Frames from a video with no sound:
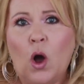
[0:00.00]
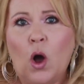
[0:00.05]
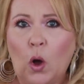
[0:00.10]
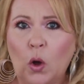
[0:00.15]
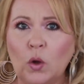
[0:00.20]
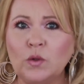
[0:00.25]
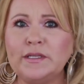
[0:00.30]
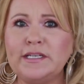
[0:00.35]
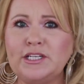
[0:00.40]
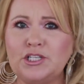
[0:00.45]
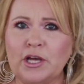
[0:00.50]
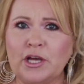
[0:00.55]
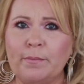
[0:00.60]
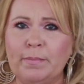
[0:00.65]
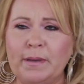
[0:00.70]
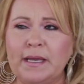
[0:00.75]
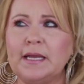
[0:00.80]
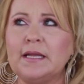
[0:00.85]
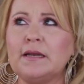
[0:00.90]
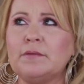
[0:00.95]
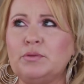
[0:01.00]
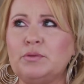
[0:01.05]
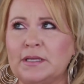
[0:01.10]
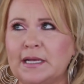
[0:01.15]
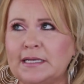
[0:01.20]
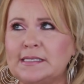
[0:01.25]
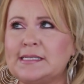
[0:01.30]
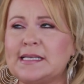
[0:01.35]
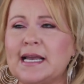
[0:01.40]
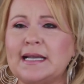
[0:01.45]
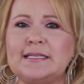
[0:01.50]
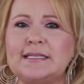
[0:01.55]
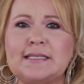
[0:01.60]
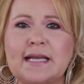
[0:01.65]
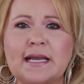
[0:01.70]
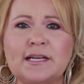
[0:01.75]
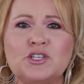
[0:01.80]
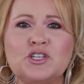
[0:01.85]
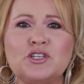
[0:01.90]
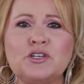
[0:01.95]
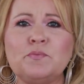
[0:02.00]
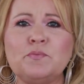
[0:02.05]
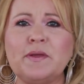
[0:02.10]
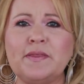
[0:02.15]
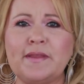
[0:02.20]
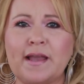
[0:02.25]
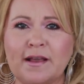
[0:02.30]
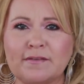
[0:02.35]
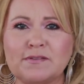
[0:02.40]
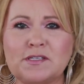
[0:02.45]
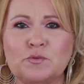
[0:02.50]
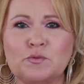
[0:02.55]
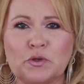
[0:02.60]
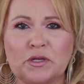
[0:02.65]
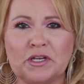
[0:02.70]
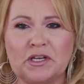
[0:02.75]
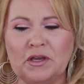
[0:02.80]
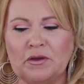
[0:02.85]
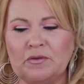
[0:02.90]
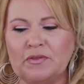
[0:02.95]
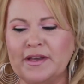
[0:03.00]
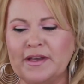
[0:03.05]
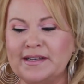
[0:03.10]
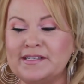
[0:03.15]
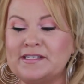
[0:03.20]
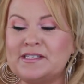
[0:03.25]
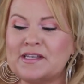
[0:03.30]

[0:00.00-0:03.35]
only shopping in a plus size section, but they have some really cute things.